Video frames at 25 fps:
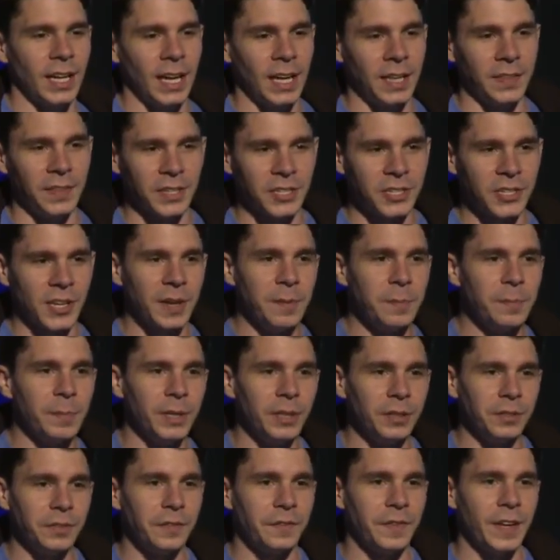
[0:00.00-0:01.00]
and the same
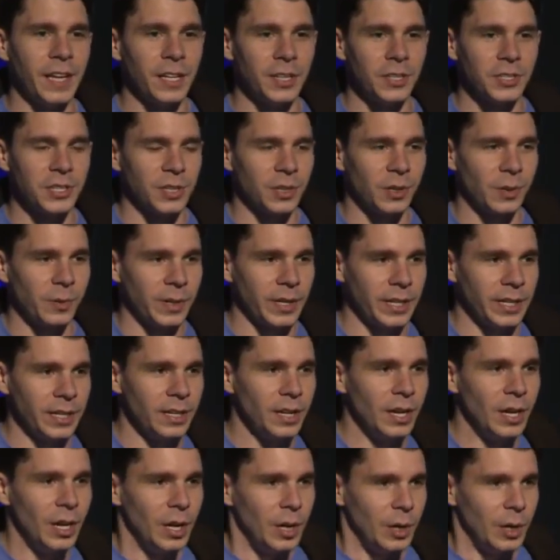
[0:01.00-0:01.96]
build fails in Quay,